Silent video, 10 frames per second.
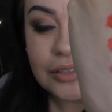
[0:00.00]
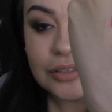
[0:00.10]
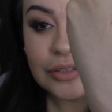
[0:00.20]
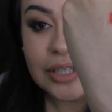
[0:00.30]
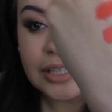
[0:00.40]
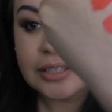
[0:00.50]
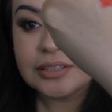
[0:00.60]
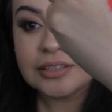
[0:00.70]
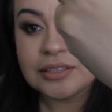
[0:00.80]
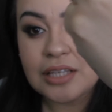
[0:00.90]
So yeah,
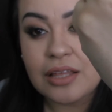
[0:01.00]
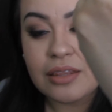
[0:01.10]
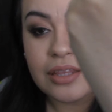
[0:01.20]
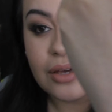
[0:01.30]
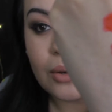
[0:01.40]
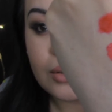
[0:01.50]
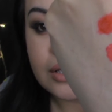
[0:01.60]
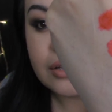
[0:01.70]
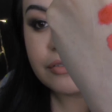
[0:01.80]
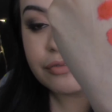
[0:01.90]
this is the
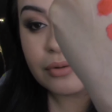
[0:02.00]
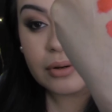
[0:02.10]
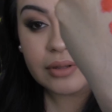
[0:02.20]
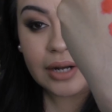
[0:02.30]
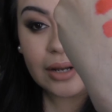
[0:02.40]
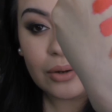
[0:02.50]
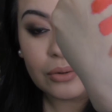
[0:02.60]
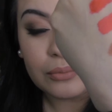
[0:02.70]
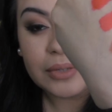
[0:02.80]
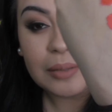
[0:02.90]
only 4 that I
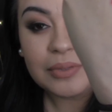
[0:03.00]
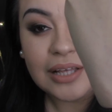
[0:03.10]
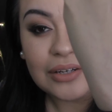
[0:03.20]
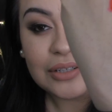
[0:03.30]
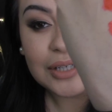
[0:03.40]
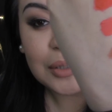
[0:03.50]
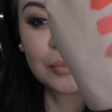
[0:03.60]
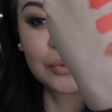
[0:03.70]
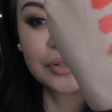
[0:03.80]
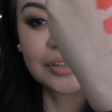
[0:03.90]
own, but I plan on getting
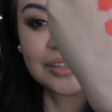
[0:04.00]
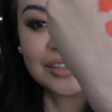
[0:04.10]
more